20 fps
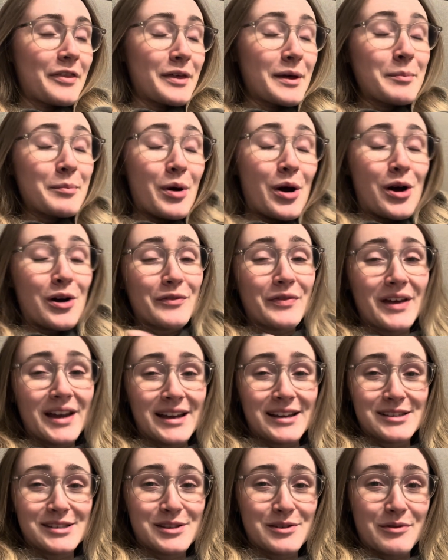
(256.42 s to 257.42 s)
part of that
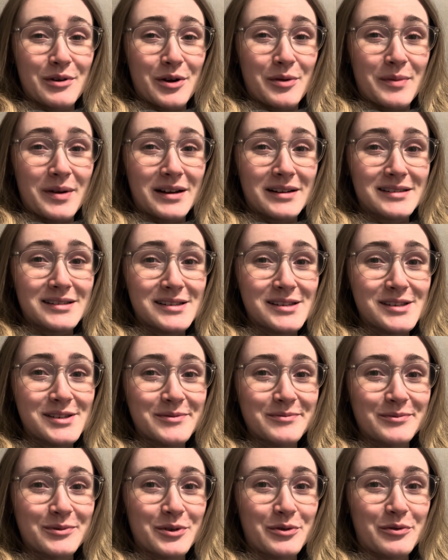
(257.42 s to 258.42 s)
is the romance,
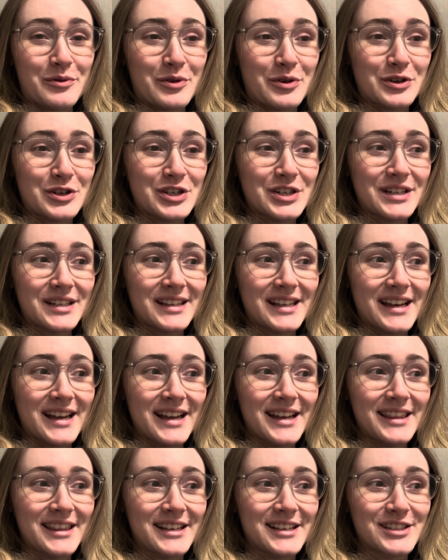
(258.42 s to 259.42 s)

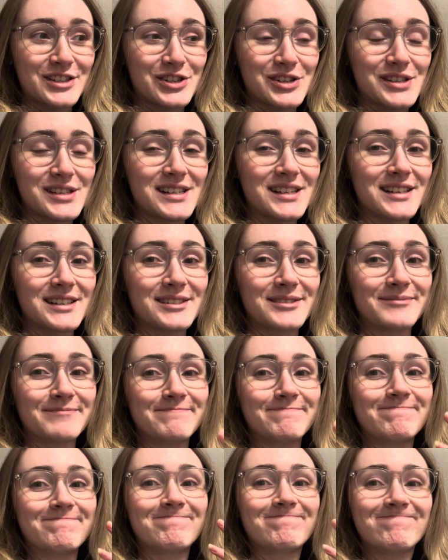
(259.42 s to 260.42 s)
unfortunately, that just didn't
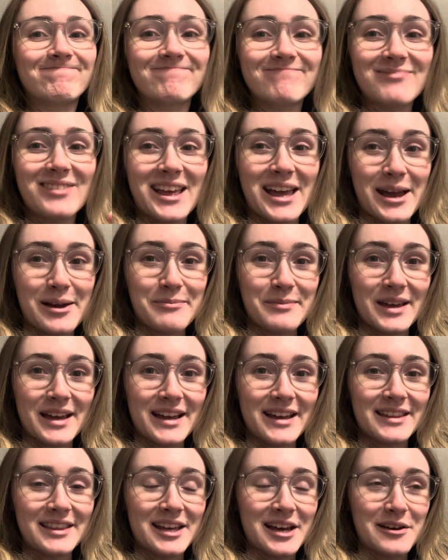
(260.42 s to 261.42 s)
get me,
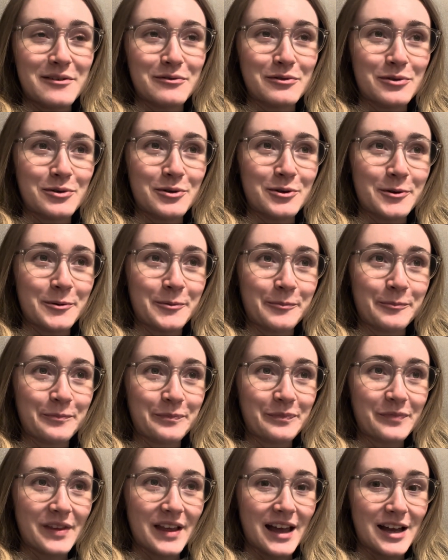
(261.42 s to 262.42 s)
and therefore
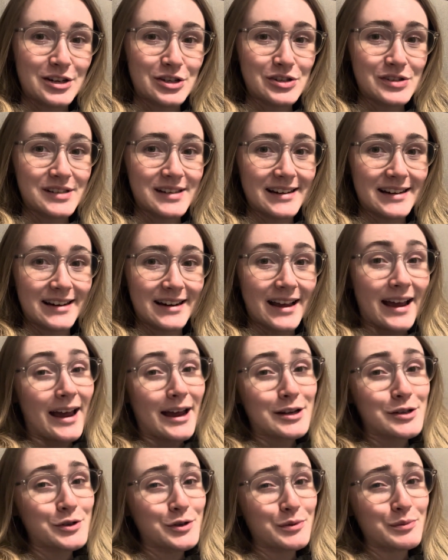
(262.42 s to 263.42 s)
I just didn't care
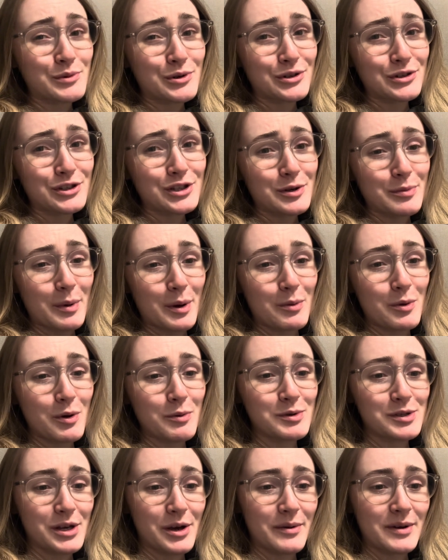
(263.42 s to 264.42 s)
too much about what
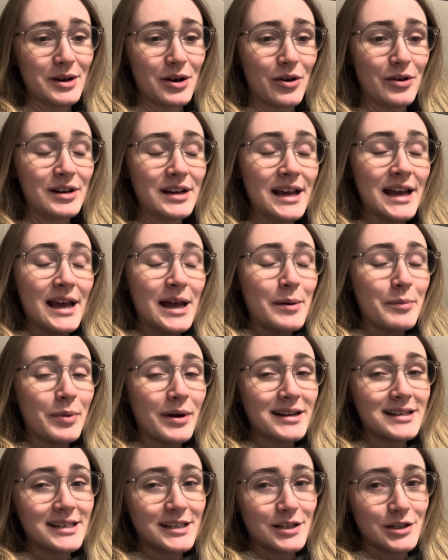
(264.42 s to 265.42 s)
was going on. But I
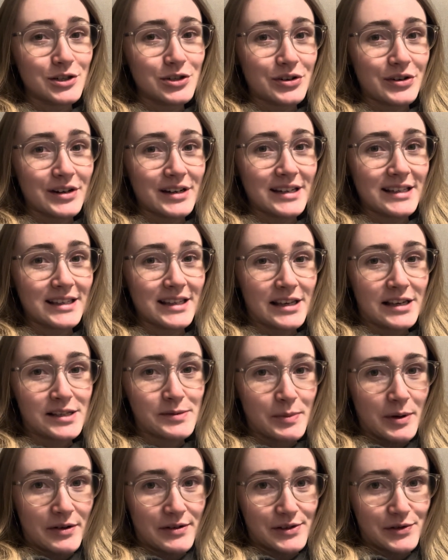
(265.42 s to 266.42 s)
did enjoy the
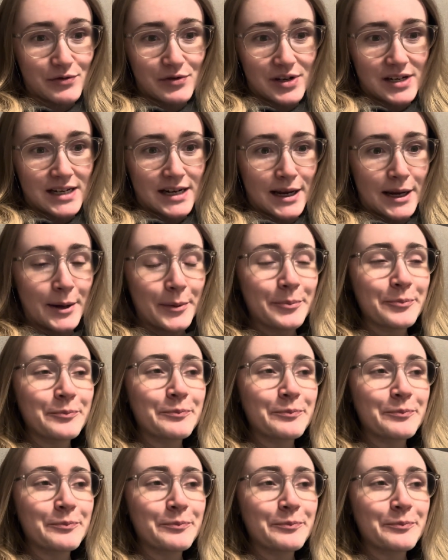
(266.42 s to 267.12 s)
experience of reading it.